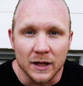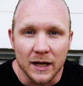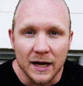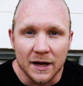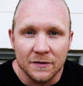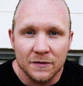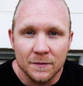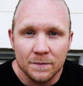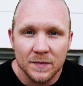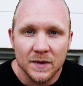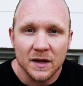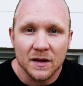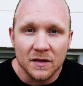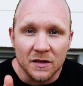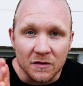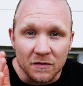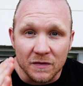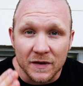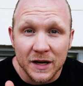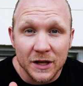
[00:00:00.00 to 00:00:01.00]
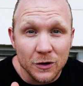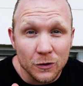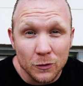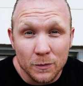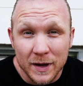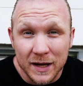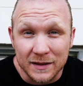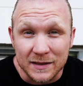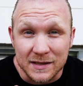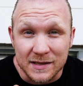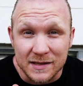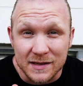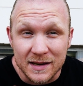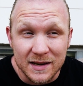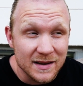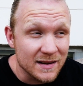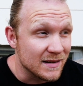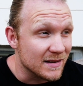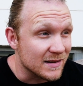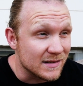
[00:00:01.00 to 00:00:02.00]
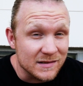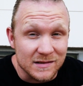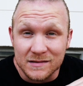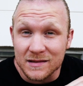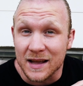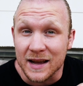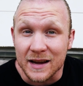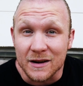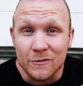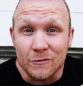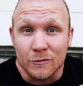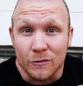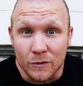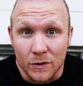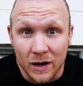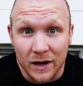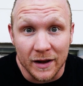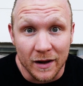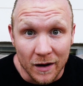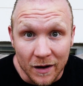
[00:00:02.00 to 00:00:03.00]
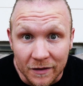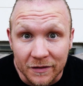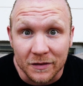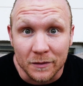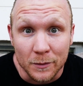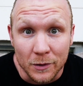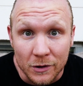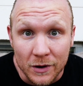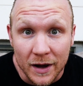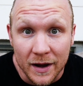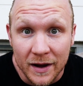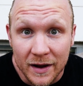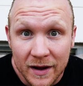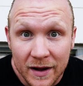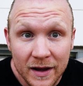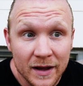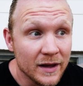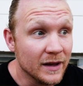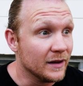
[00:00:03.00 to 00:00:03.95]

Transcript: Life. The video you're about to see is like really awesome, okay?